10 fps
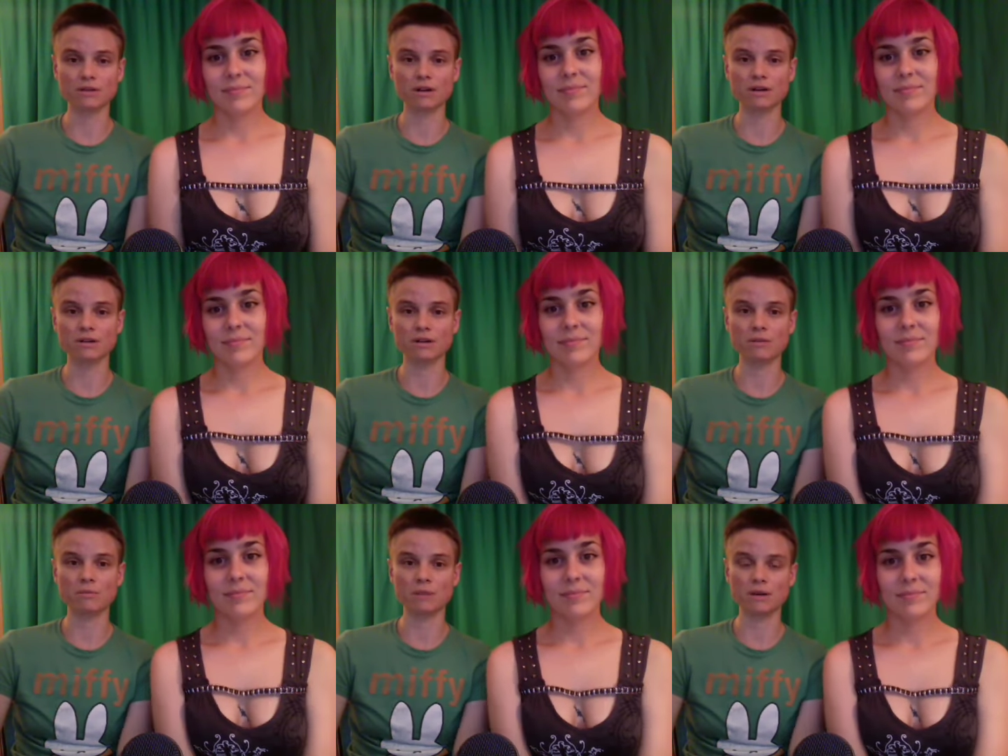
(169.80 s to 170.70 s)
Speaker 1: out
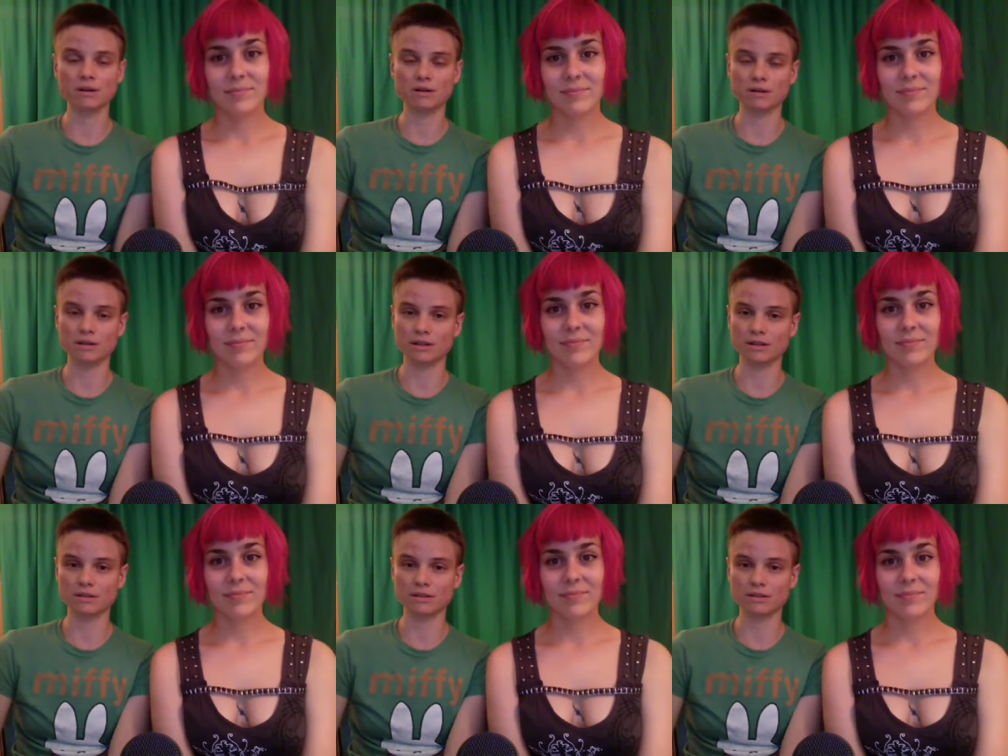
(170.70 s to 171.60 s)
a, a, like
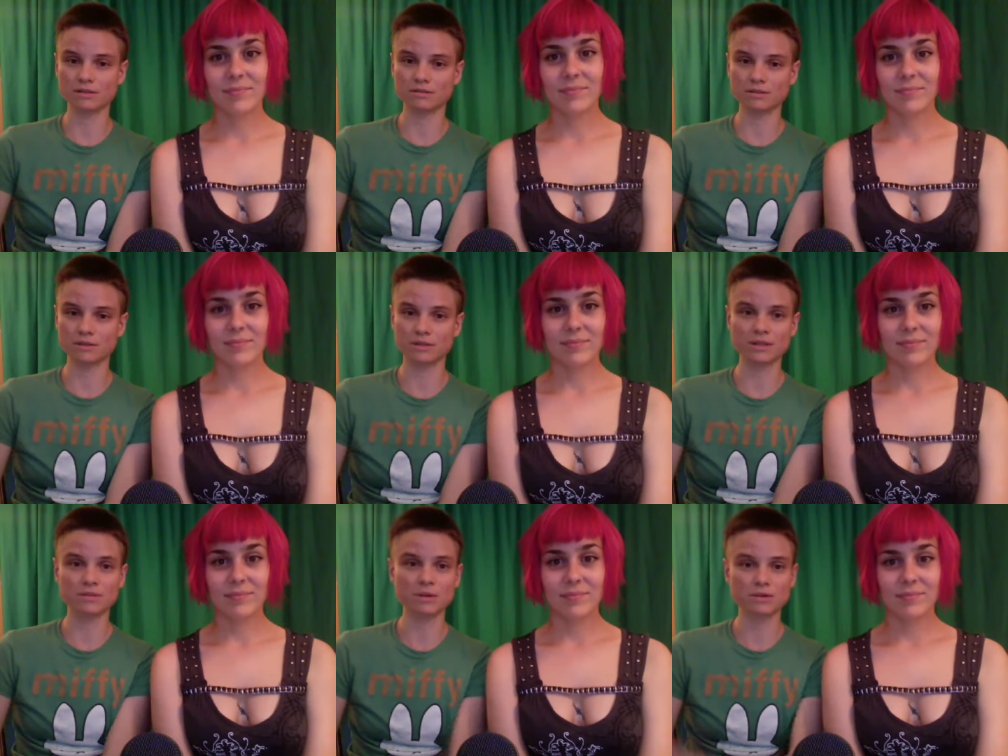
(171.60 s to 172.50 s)
different think
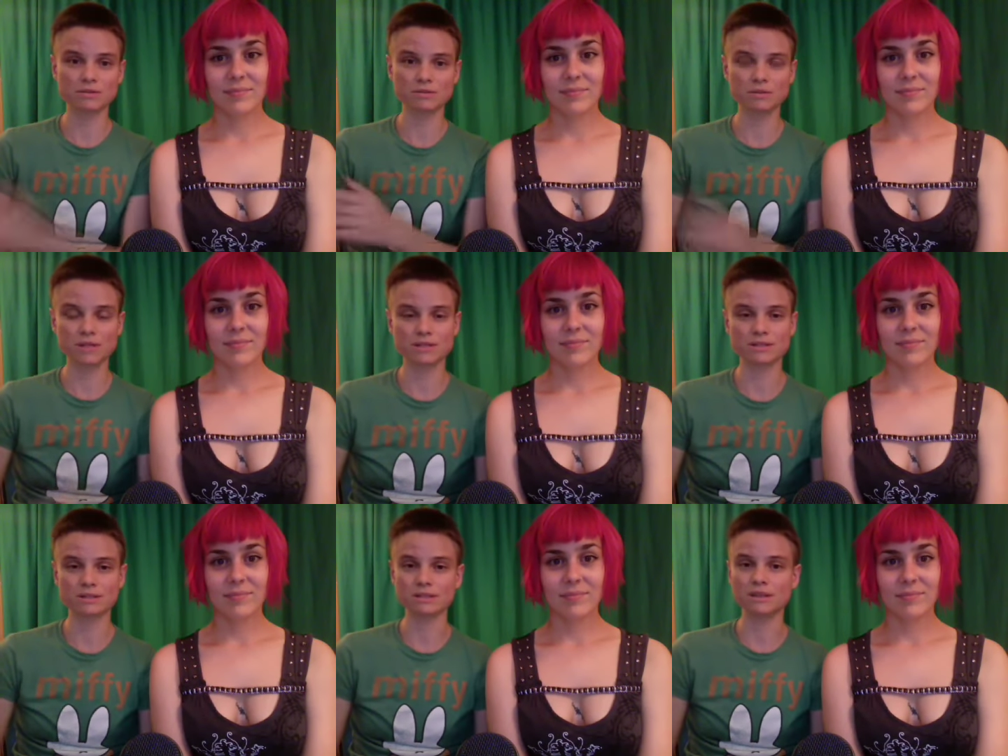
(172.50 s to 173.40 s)
about different ways
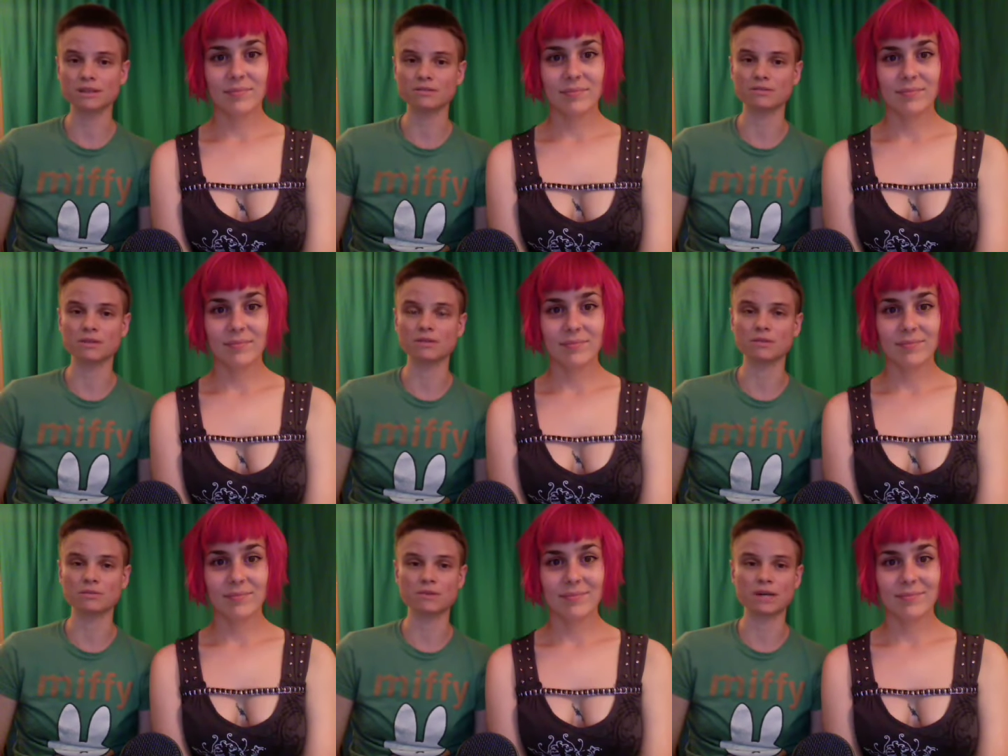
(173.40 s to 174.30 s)
to live. You
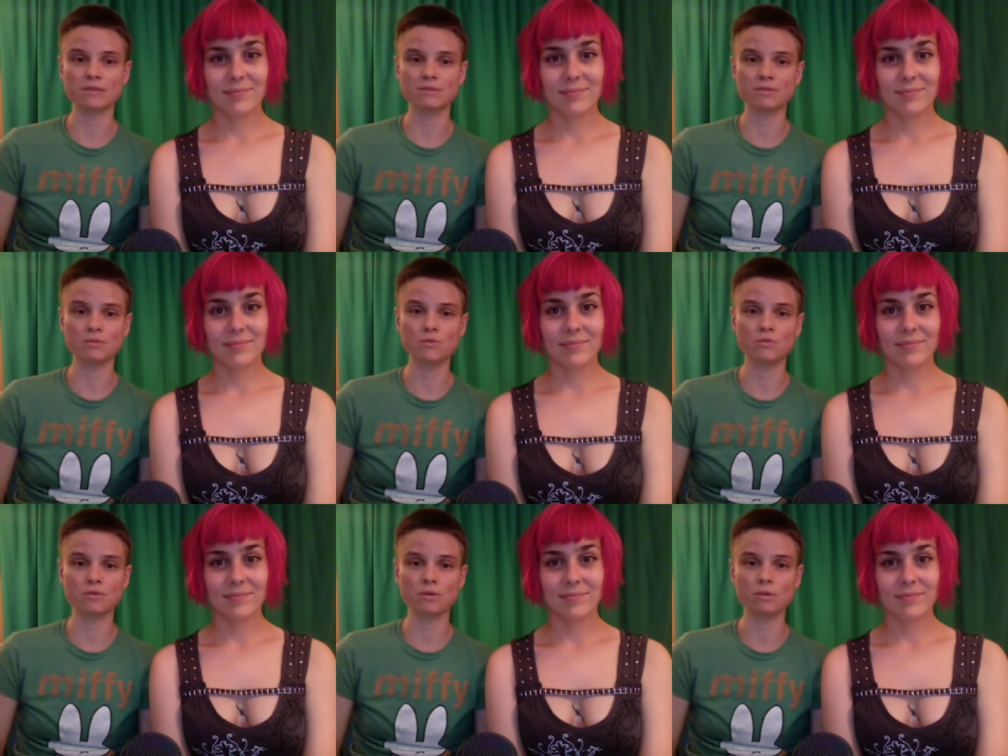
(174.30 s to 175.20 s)
know, we have to move
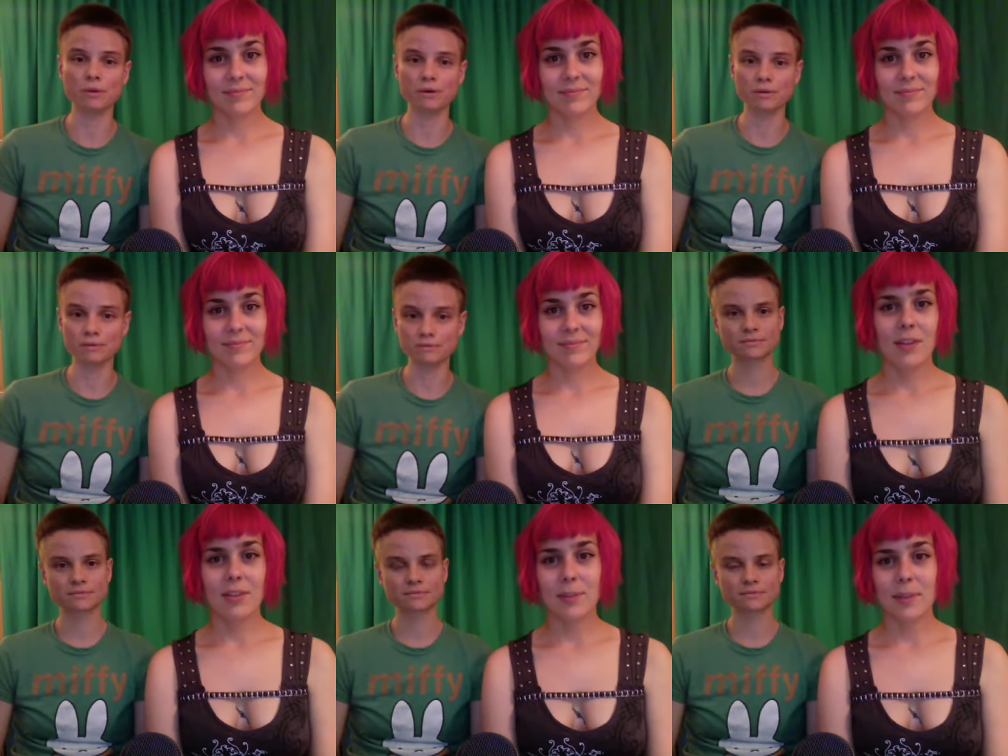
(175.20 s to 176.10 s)
forward.
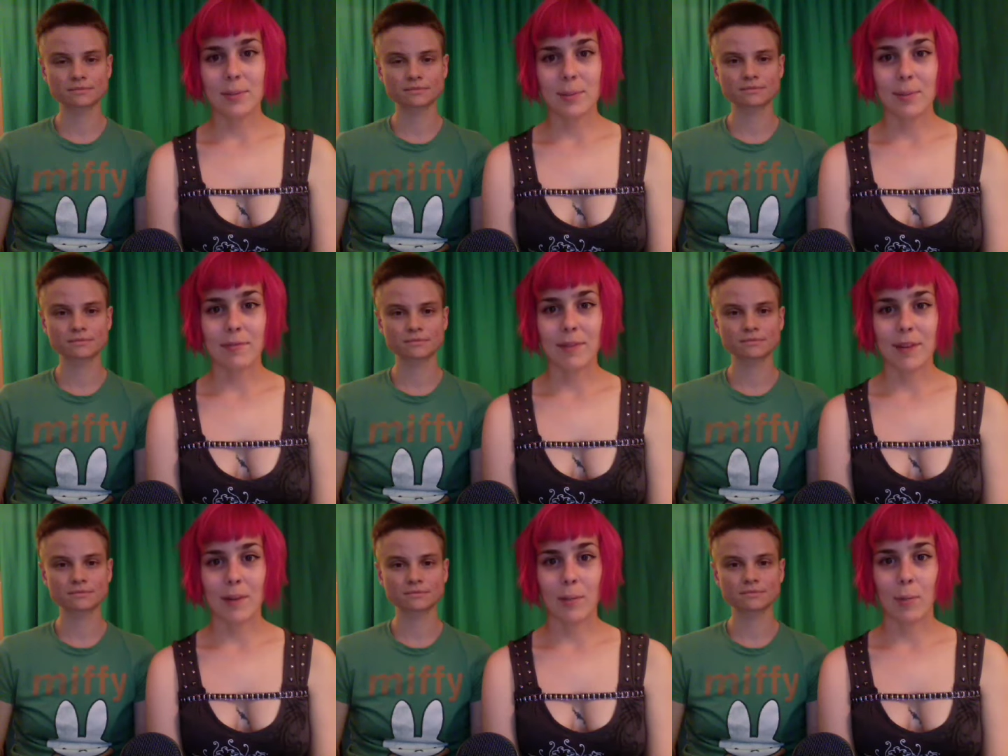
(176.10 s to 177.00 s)
Speaker 2: Just because we've been
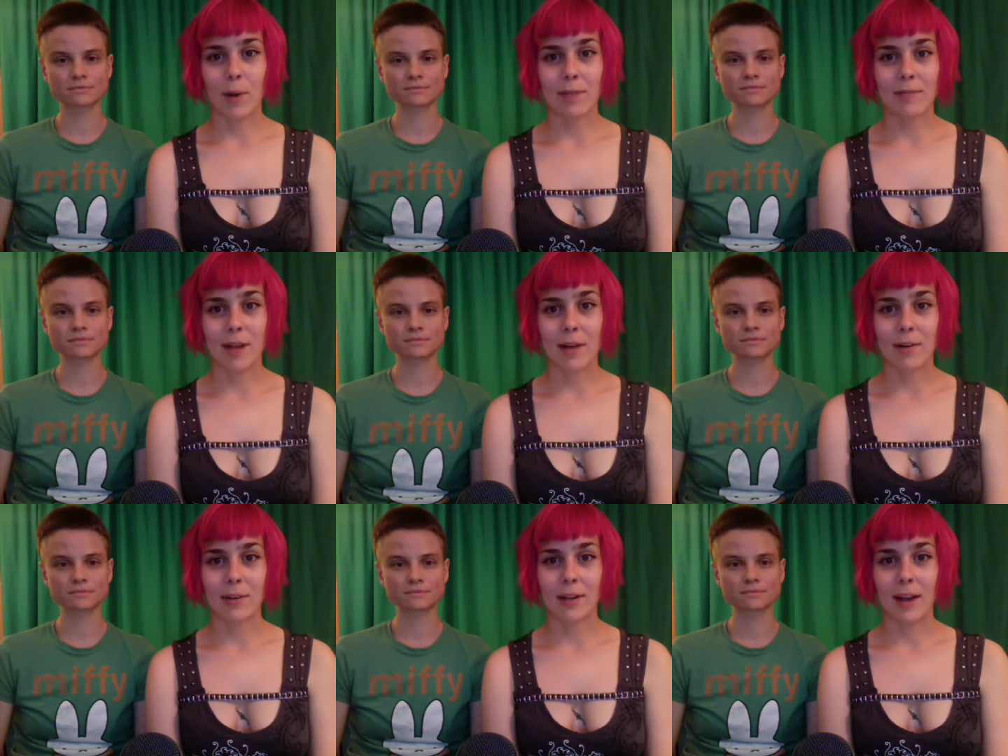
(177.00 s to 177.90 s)
fed white
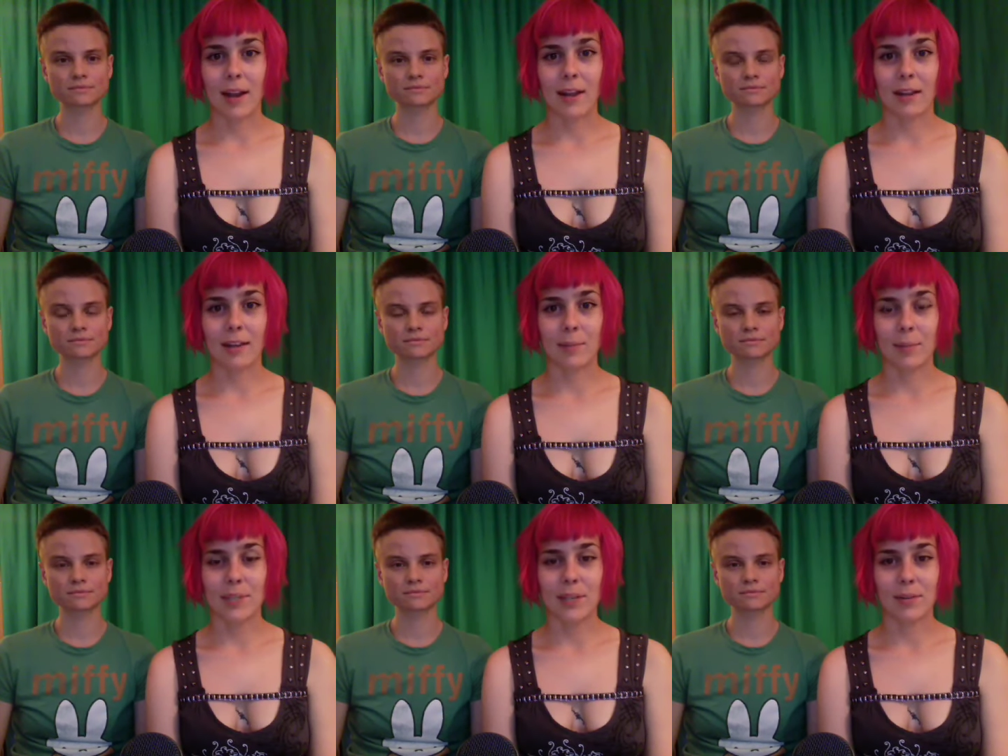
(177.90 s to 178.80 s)
flour and
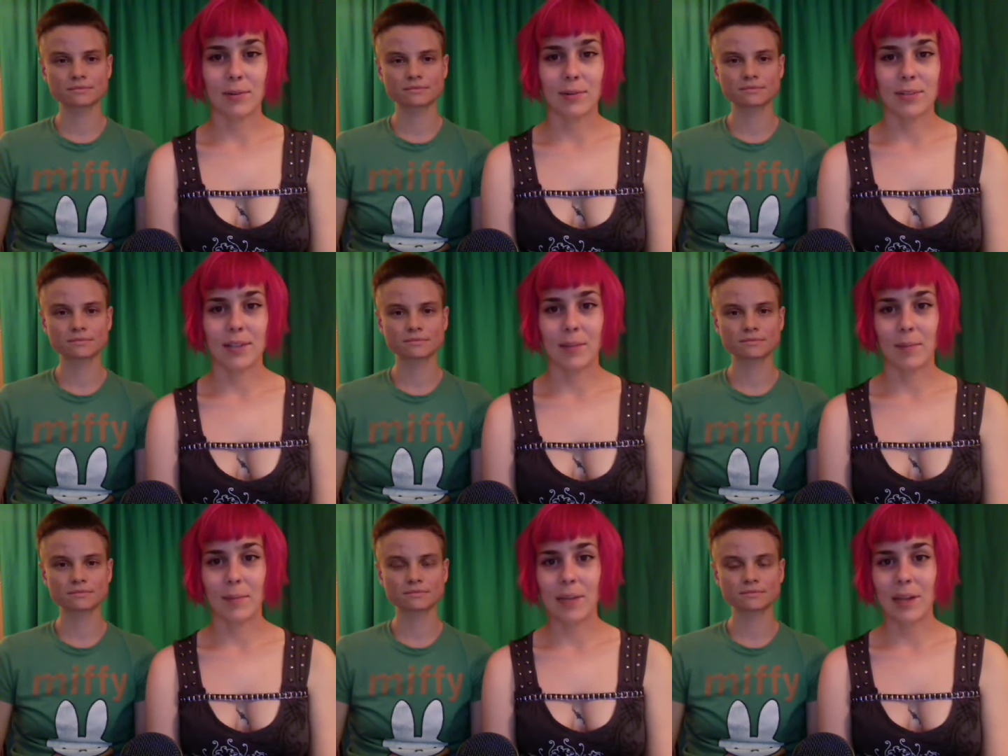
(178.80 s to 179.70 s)
potatoes
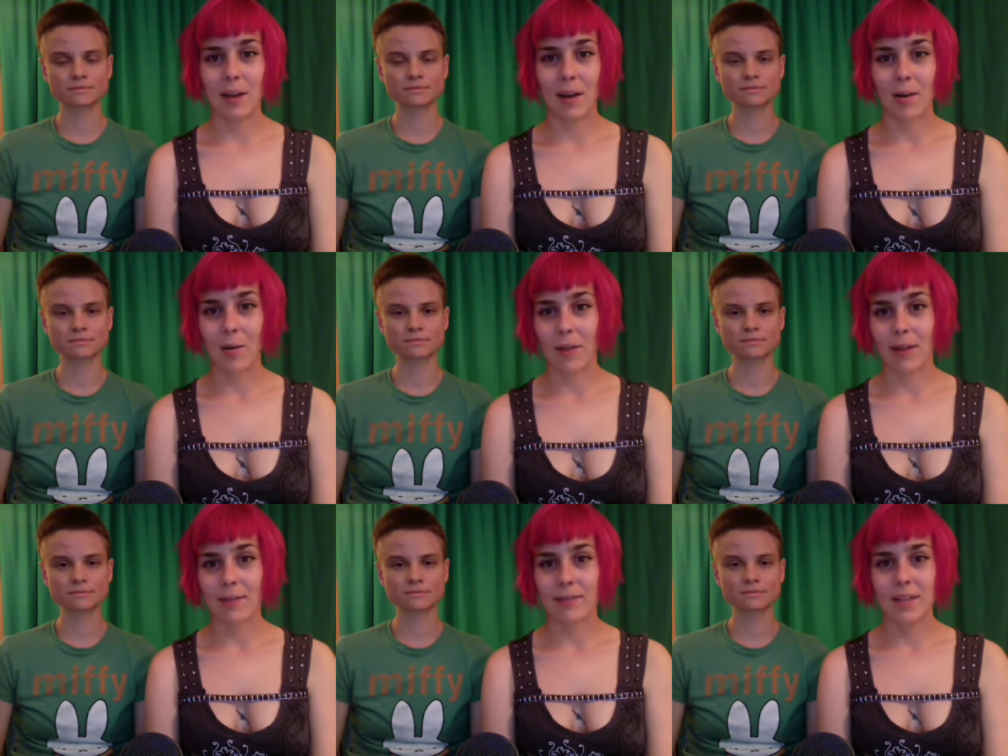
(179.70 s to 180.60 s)
and meat our whole
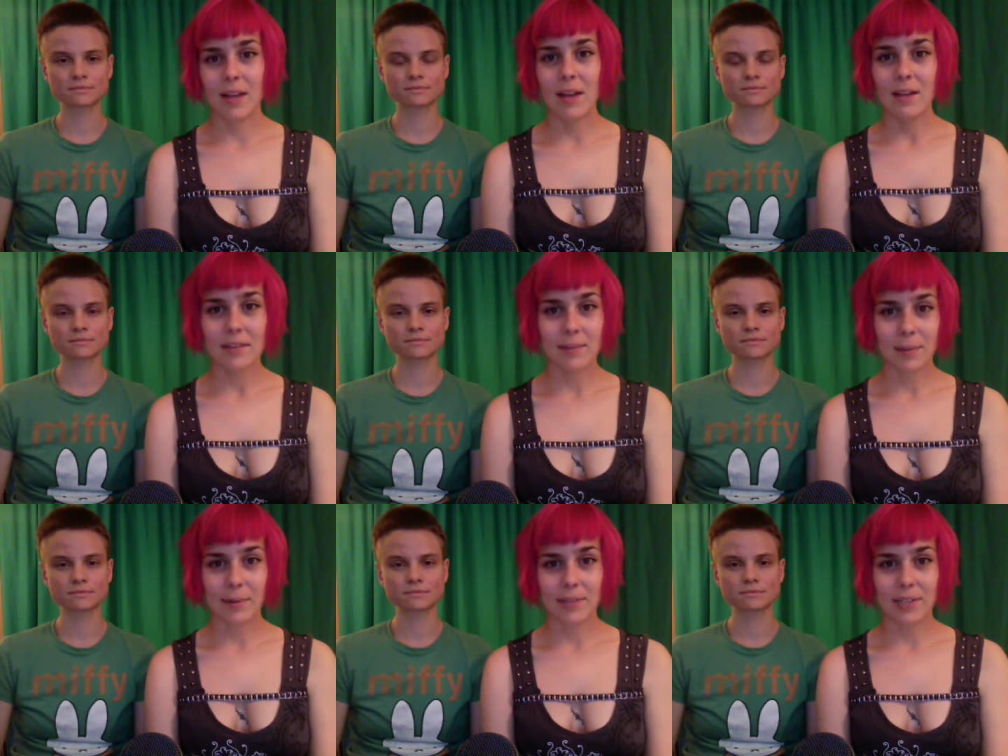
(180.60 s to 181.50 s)
lives doesn't mean we have to